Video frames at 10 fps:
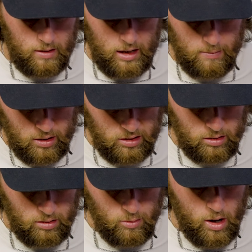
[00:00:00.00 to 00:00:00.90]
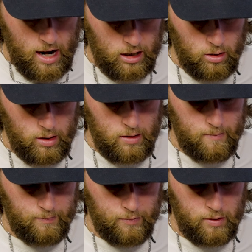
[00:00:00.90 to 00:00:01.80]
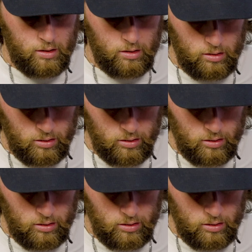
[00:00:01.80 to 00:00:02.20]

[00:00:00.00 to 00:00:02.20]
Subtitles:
Keep things a little more accurate, a